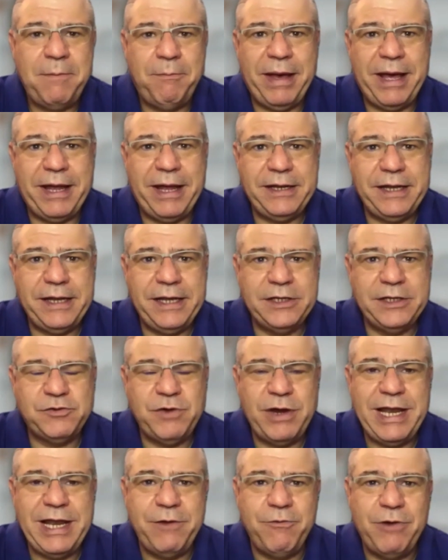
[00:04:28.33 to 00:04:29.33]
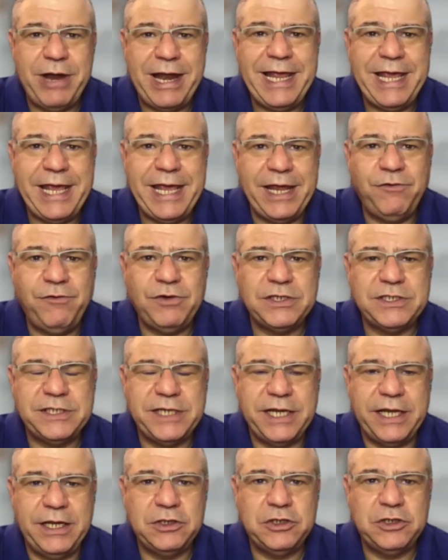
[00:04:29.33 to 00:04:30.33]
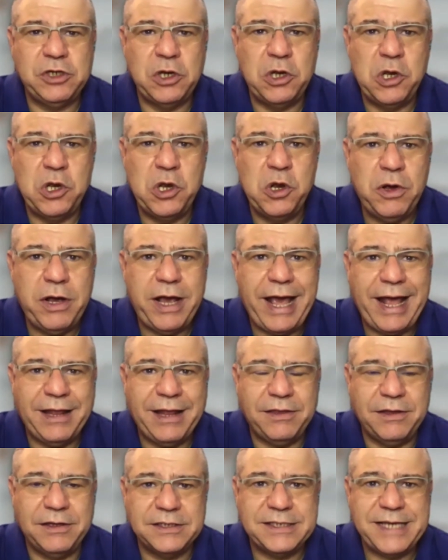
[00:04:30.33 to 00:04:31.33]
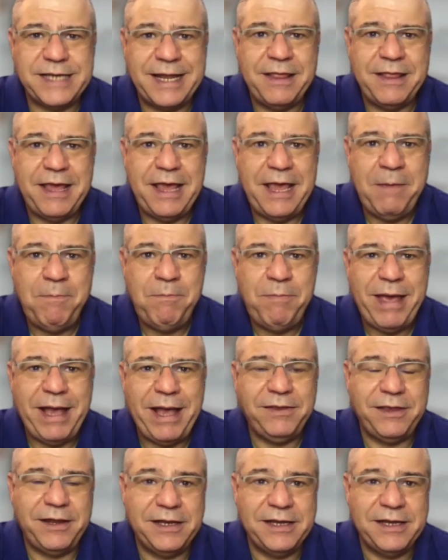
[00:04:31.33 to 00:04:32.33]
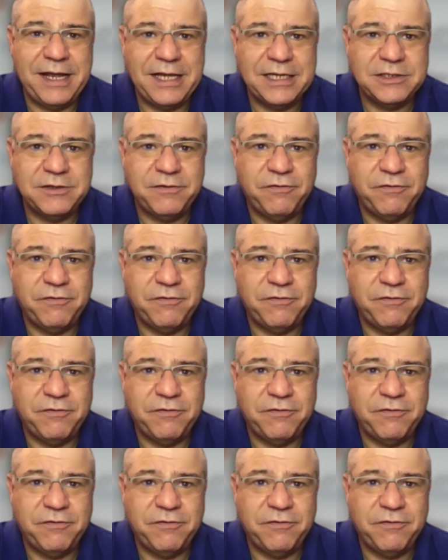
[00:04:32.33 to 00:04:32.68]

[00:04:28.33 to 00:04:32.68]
But it's really, really interesting to look at this and the impact that it does.